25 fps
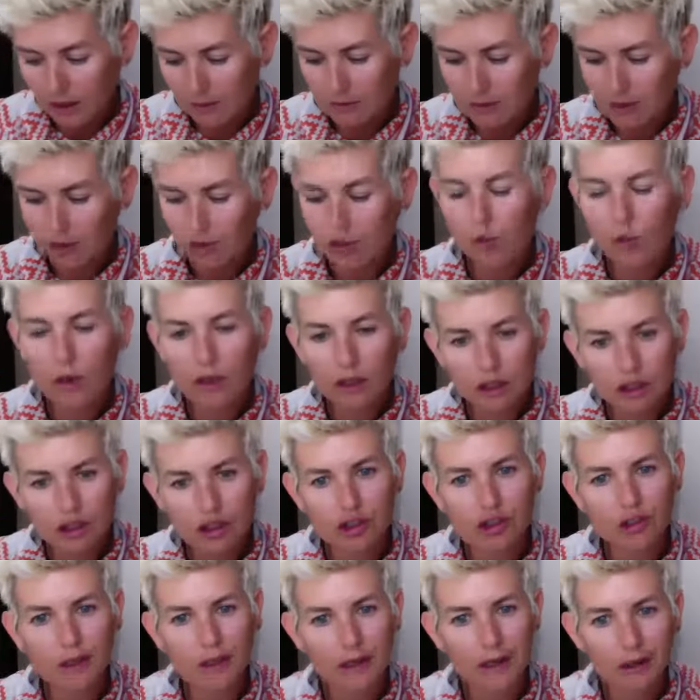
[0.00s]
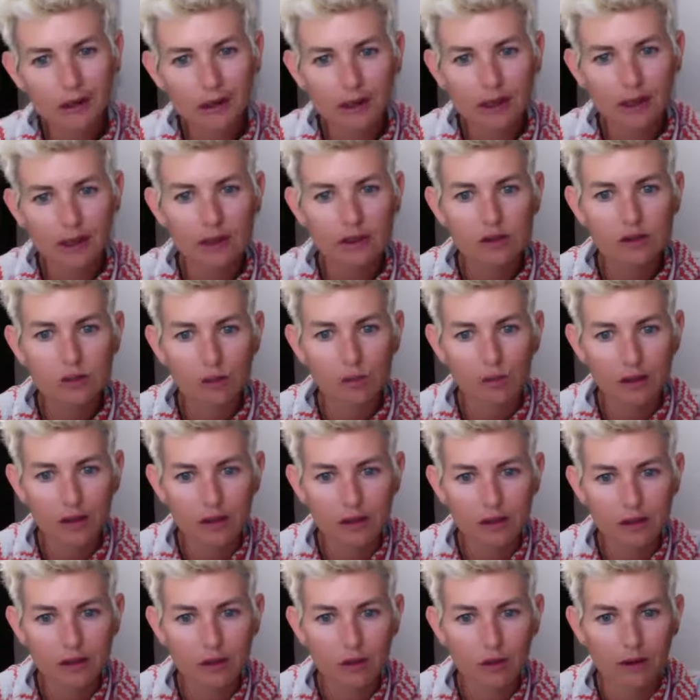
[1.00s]
you want to share these
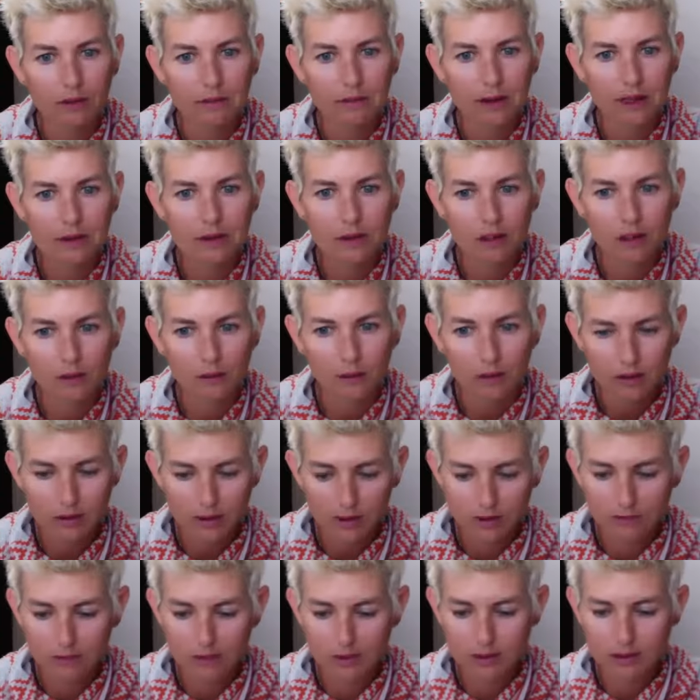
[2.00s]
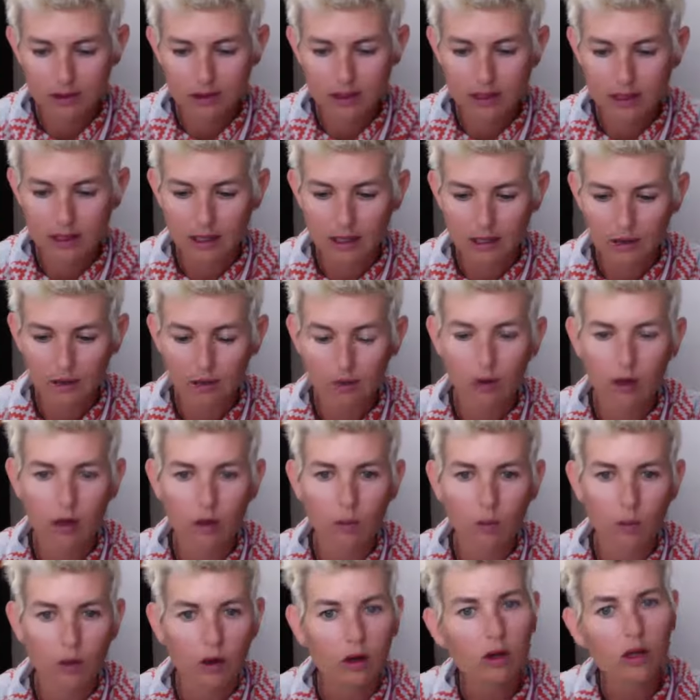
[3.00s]
with your mentor, with your person that
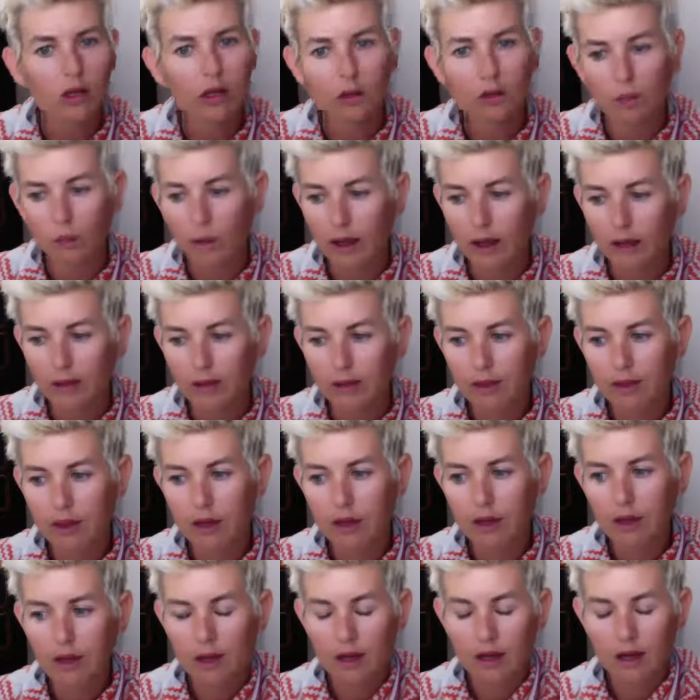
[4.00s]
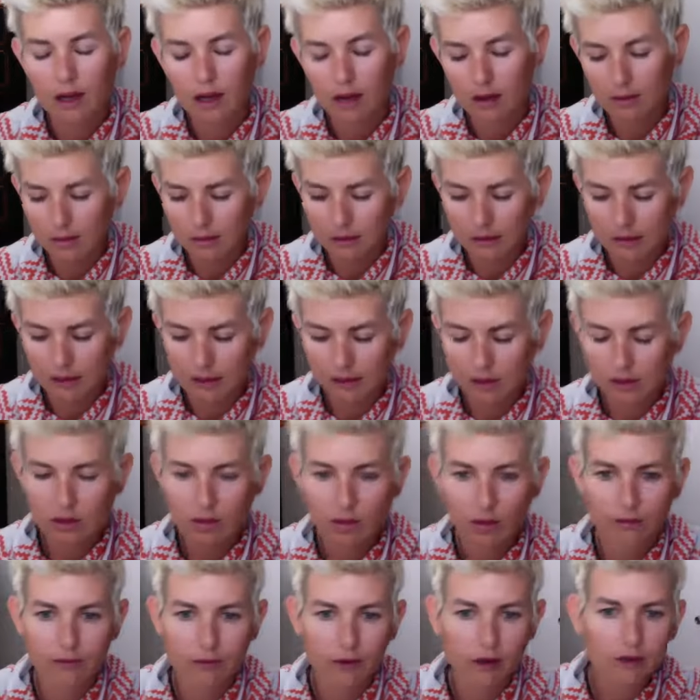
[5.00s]
you're working with. And
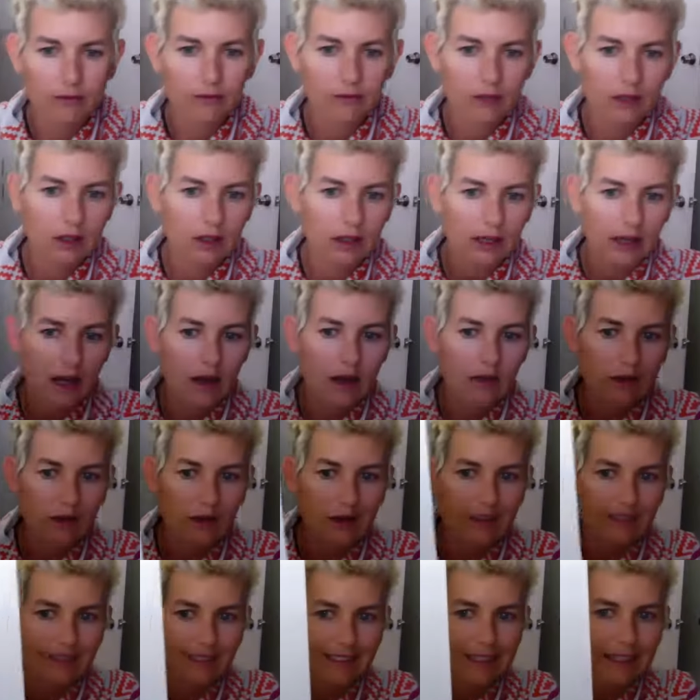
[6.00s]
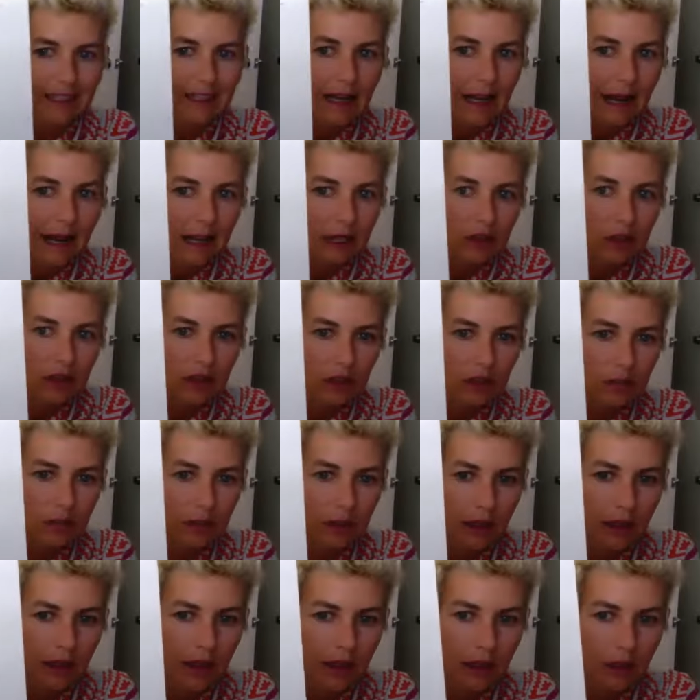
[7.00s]
so if you're filling out an Elite Action
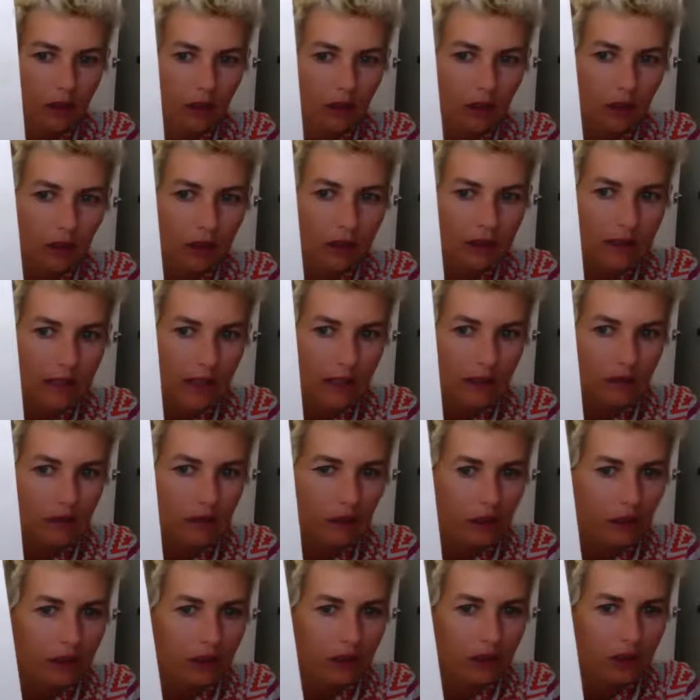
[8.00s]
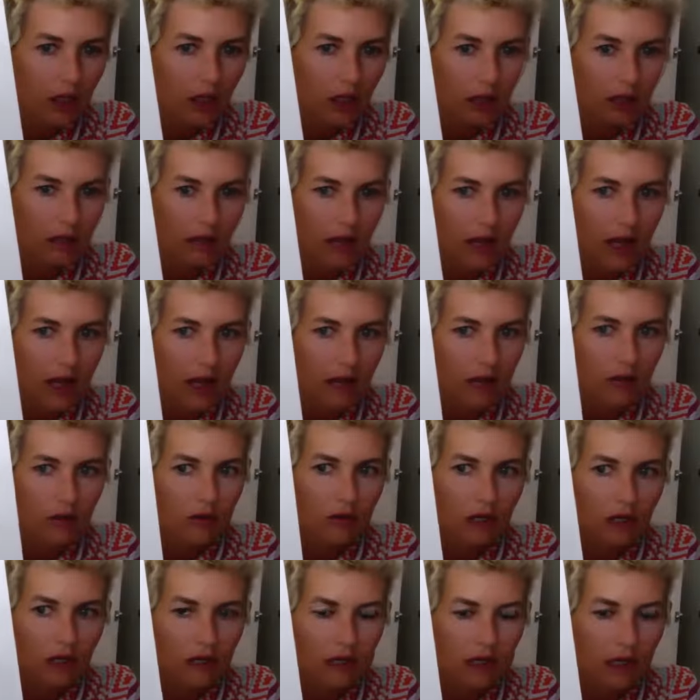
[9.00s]
Plan, you need to take a screenshot of that. You
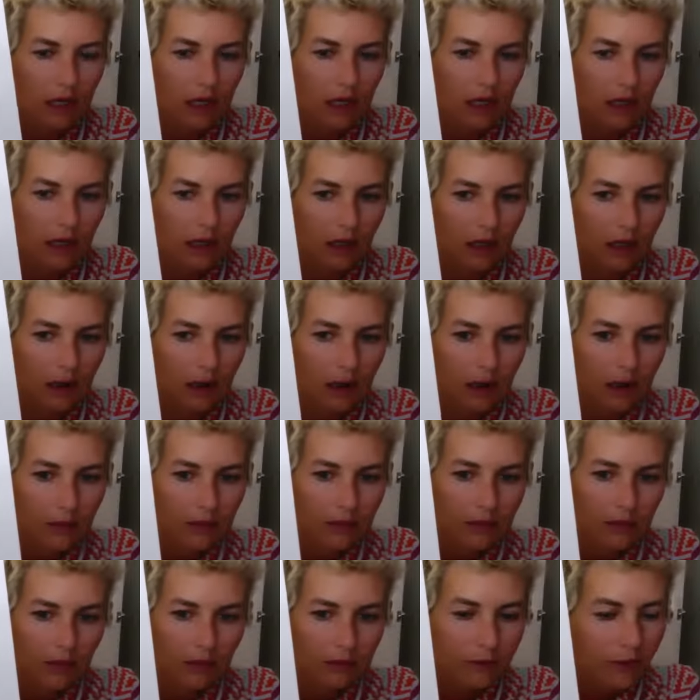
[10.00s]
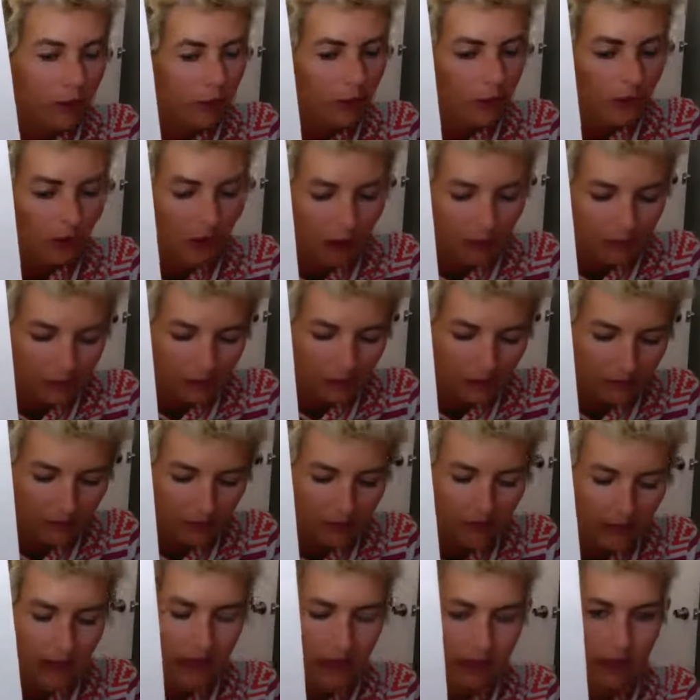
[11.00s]
need to take a photocopy of
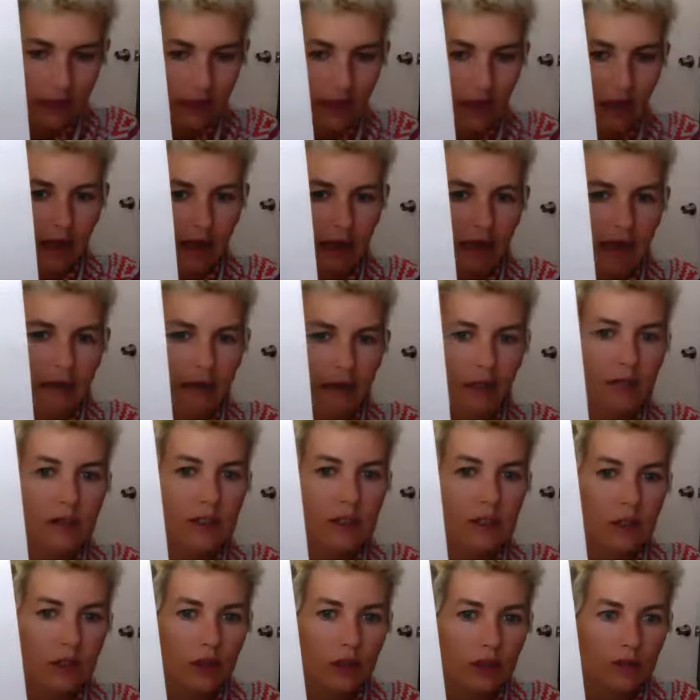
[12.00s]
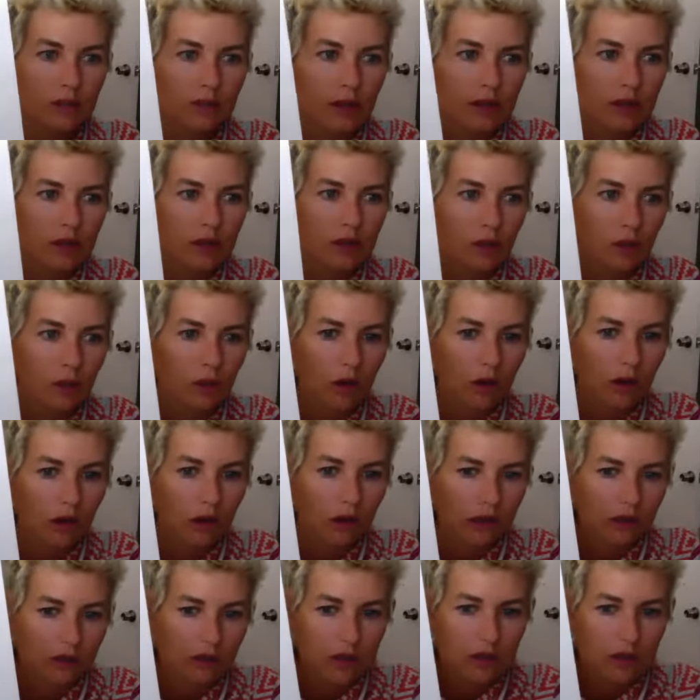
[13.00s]
it and give it to your mentor. Give it